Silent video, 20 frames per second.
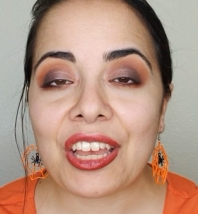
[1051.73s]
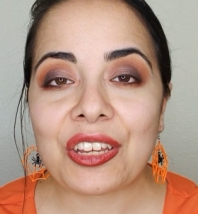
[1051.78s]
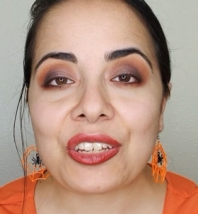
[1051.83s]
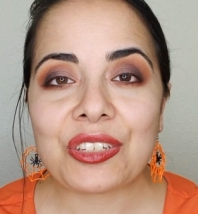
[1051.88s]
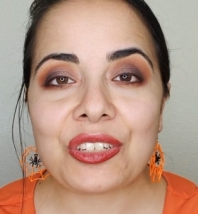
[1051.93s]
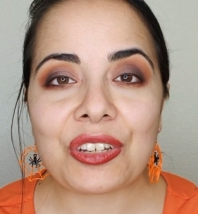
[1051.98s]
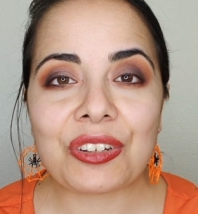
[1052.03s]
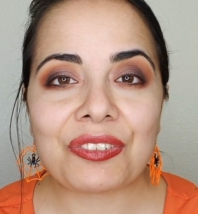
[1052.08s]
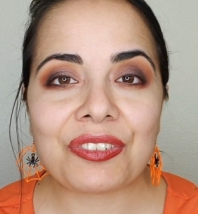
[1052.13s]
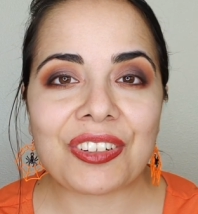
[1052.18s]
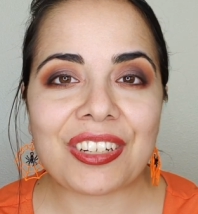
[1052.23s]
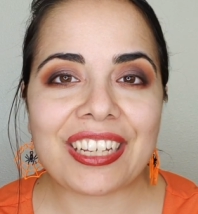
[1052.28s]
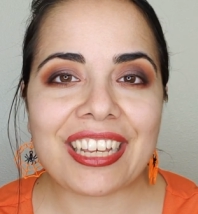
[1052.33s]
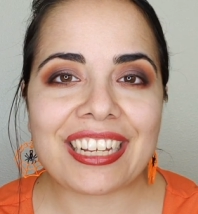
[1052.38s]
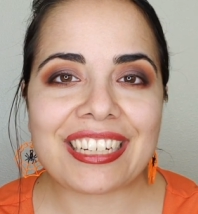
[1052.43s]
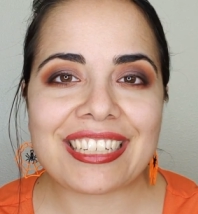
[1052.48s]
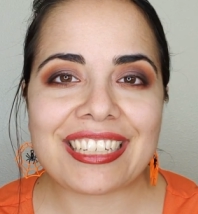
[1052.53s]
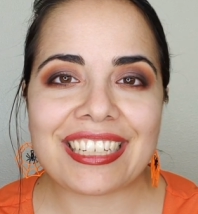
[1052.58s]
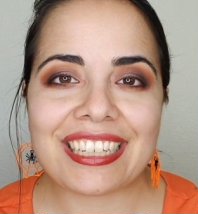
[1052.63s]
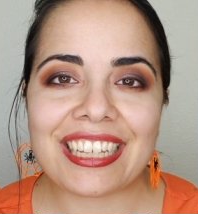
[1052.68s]
Don't
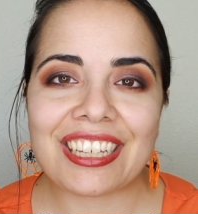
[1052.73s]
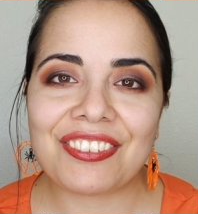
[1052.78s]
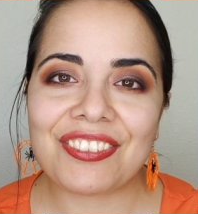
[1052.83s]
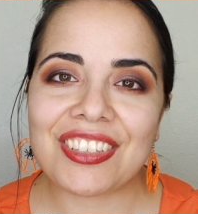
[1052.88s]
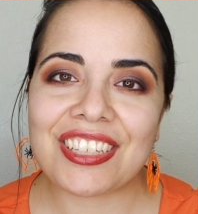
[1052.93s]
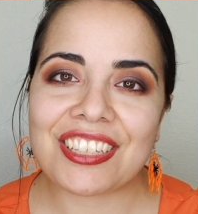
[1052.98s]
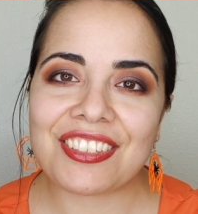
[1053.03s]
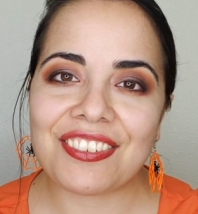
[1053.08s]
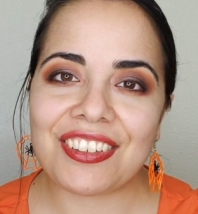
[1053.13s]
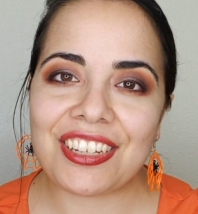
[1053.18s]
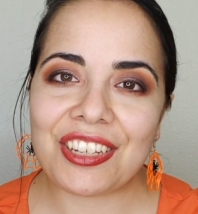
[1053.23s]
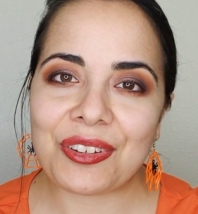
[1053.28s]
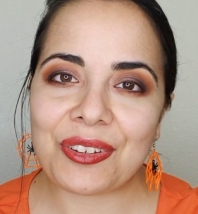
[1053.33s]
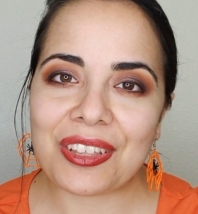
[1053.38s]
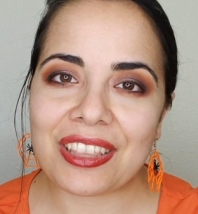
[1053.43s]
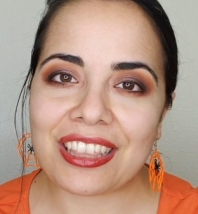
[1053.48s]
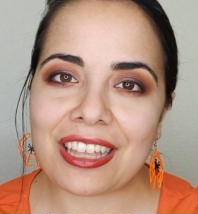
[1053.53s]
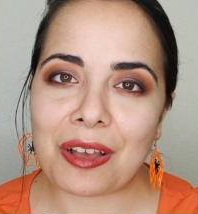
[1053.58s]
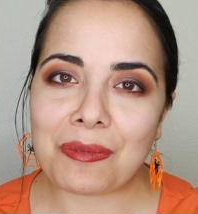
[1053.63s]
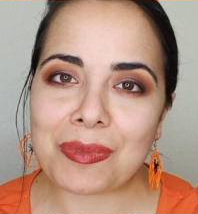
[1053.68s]
forget to give this video a
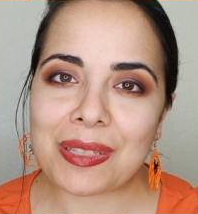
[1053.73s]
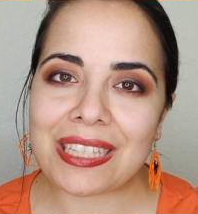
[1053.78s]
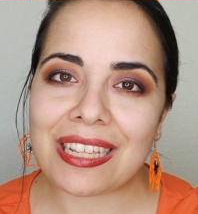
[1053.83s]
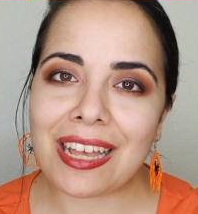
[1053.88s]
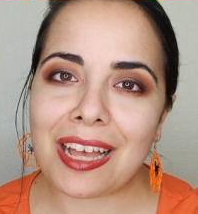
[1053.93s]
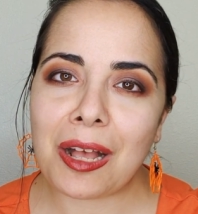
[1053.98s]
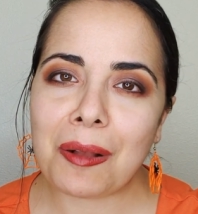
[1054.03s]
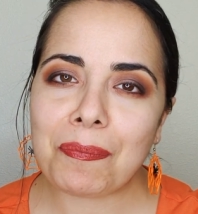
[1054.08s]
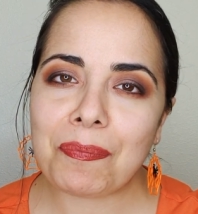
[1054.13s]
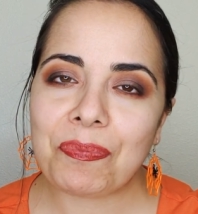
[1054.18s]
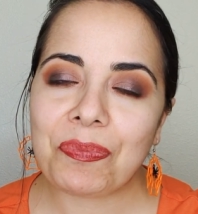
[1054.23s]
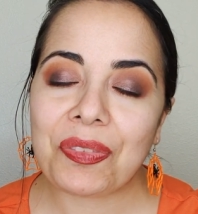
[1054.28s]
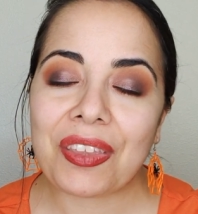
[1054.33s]
thumbs up